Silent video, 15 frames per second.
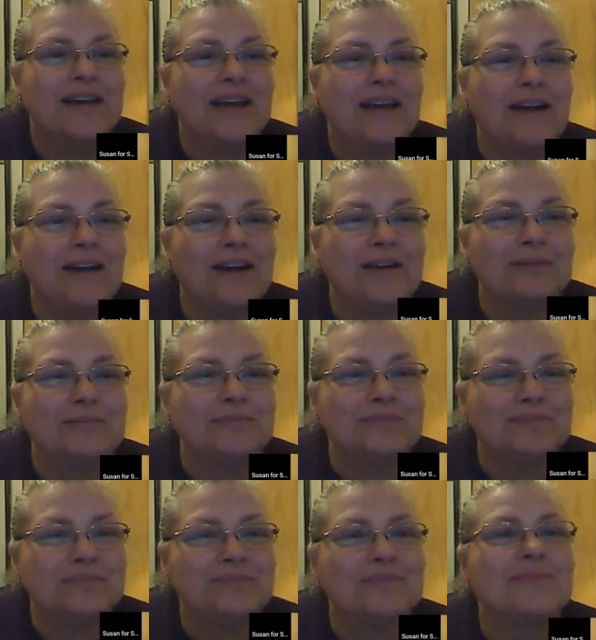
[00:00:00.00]
I
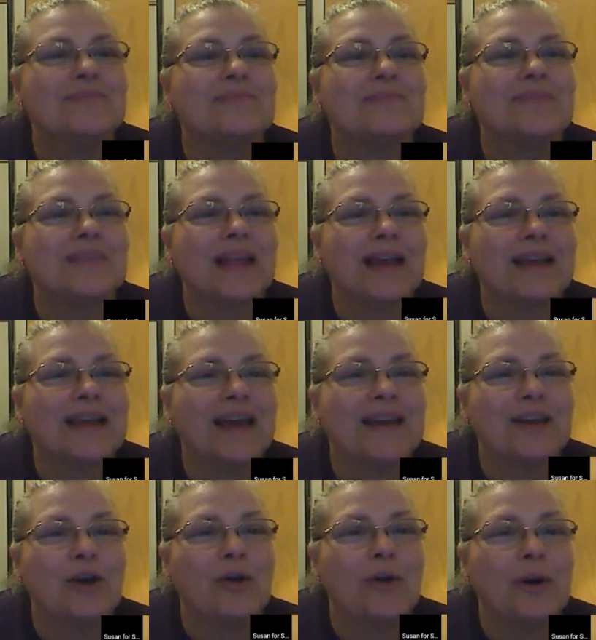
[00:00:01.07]
got
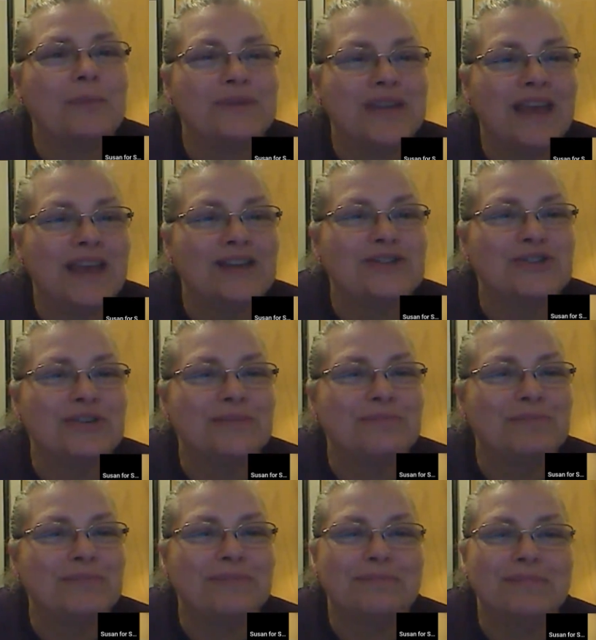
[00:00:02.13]
to go up and catch your
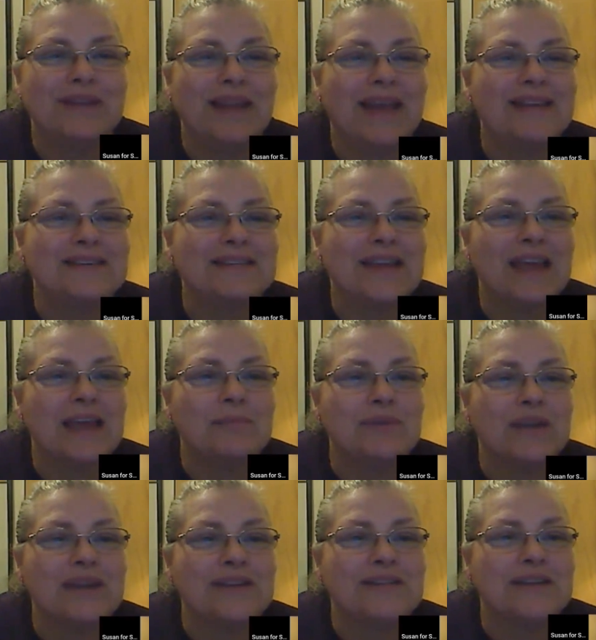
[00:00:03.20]
last name.
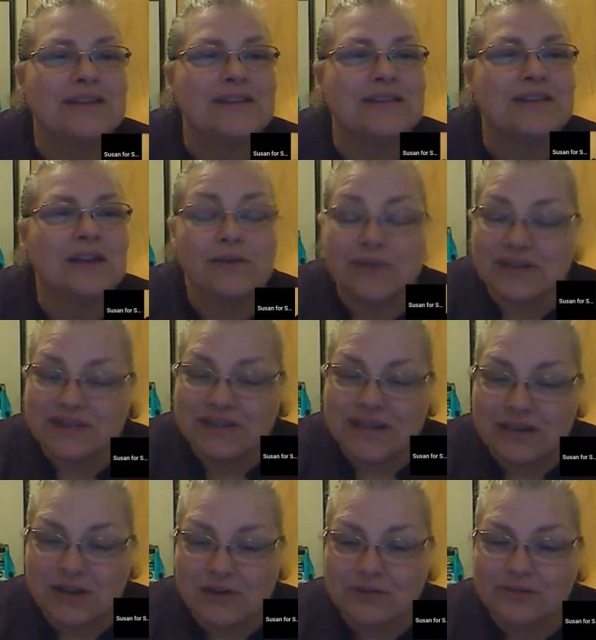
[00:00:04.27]
Is it
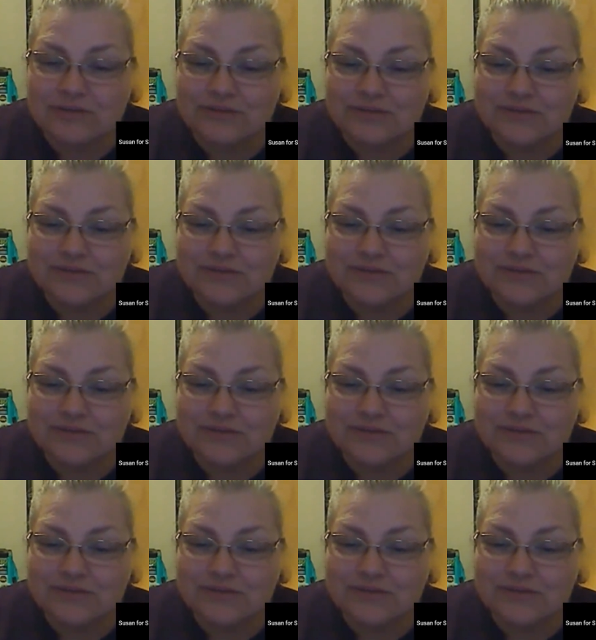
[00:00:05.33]
Saraceno?